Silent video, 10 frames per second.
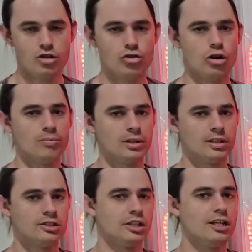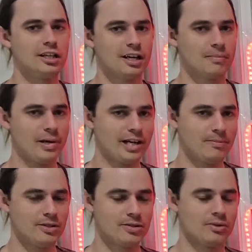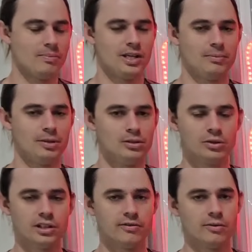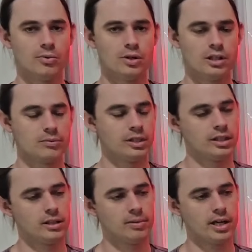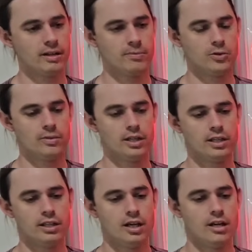job seeker payments, where people are looking for work, we're getting paid more money.